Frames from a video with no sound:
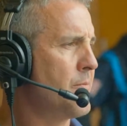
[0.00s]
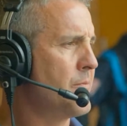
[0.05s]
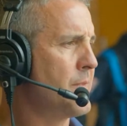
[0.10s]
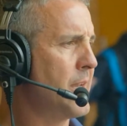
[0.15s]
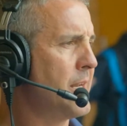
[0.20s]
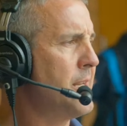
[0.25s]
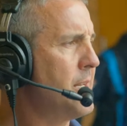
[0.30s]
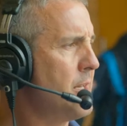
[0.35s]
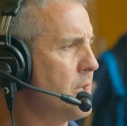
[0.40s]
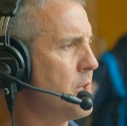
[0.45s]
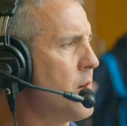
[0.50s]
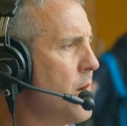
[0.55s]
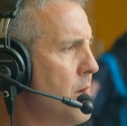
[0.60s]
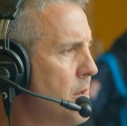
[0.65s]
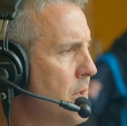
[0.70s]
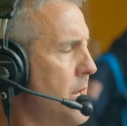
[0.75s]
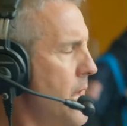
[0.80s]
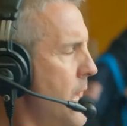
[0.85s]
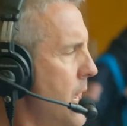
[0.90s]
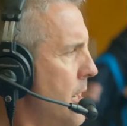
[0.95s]
They didn't
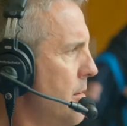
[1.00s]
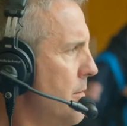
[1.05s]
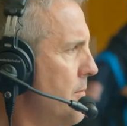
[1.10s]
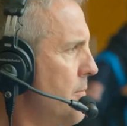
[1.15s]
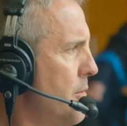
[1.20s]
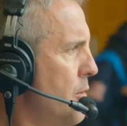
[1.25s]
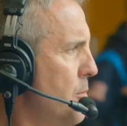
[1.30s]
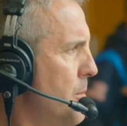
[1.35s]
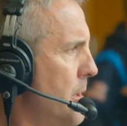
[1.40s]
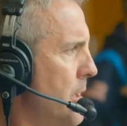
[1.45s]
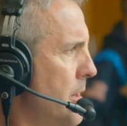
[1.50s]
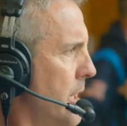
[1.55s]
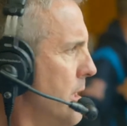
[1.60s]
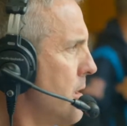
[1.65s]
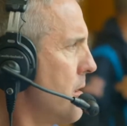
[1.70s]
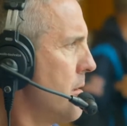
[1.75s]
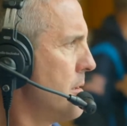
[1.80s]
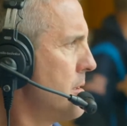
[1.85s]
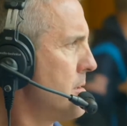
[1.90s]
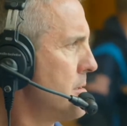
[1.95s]
call it agoraphobia. They
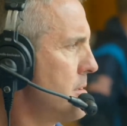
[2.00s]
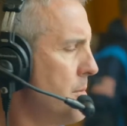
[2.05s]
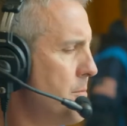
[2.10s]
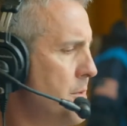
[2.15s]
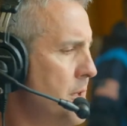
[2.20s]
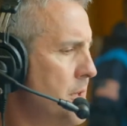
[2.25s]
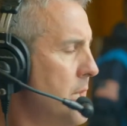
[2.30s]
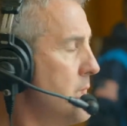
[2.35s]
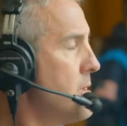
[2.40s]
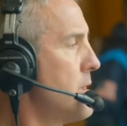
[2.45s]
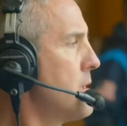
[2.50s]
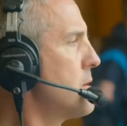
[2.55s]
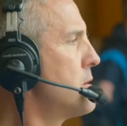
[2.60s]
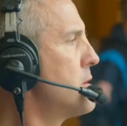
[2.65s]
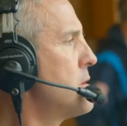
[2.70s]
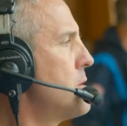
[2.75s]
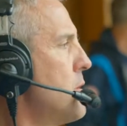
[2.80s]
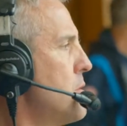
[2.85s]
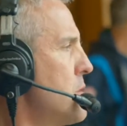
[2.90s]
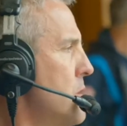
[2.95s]
called it something. It's just
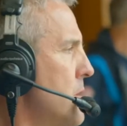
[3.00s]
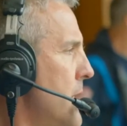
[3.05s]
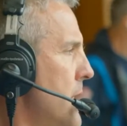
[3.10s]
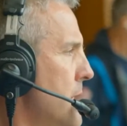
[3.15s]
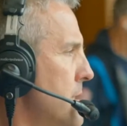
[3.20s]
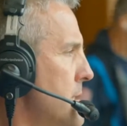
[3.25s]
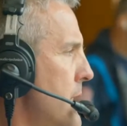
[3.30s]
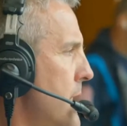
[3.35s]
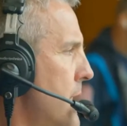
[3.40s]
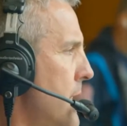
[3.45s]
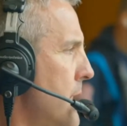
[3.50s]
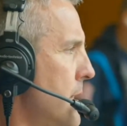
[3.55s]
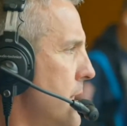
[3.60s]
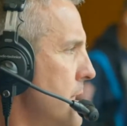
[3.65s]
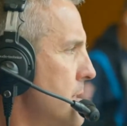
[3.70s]
social anxiety.